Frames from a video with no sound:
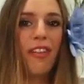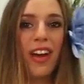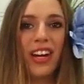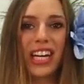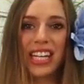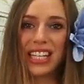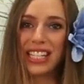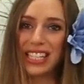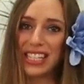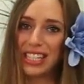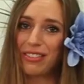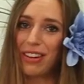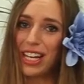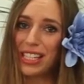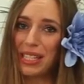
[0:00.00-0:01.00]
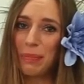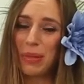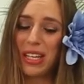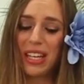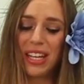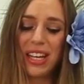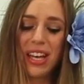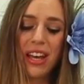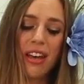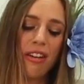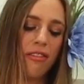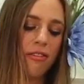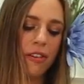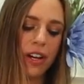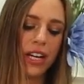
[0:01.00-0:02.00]
very easy recipe,
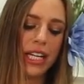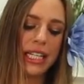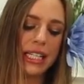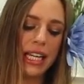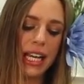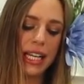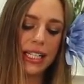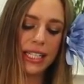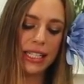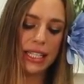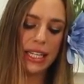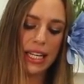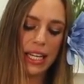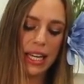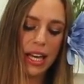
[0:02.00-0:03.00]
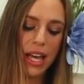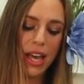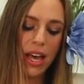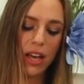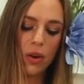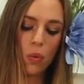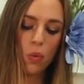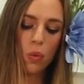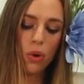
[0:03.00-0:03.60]
very tasty and